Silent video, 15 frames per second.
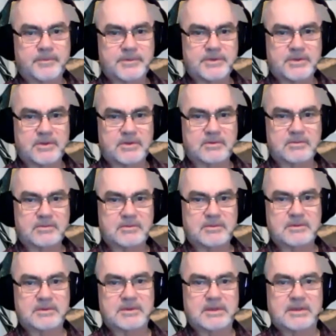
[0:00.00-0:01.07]
So
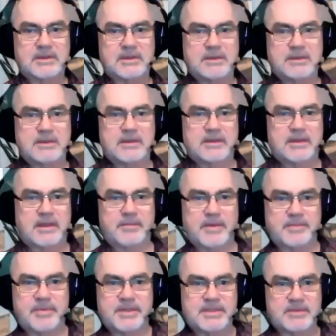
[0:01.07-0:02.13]
there
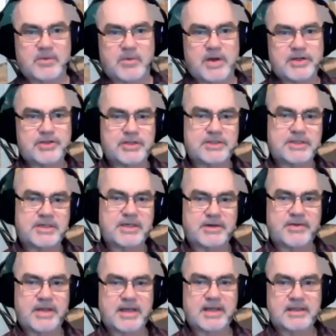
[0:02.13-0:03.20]
might be some questions
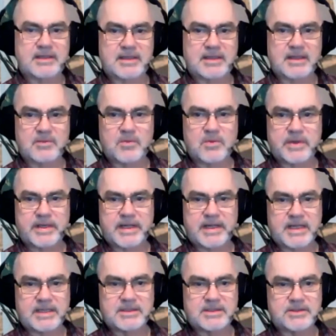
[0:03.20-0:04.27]
here that won't get
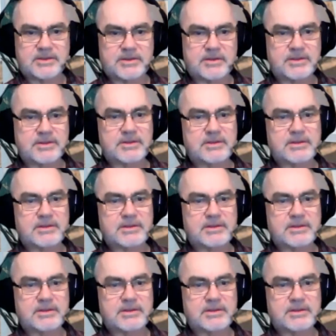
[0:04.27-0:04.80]
answered.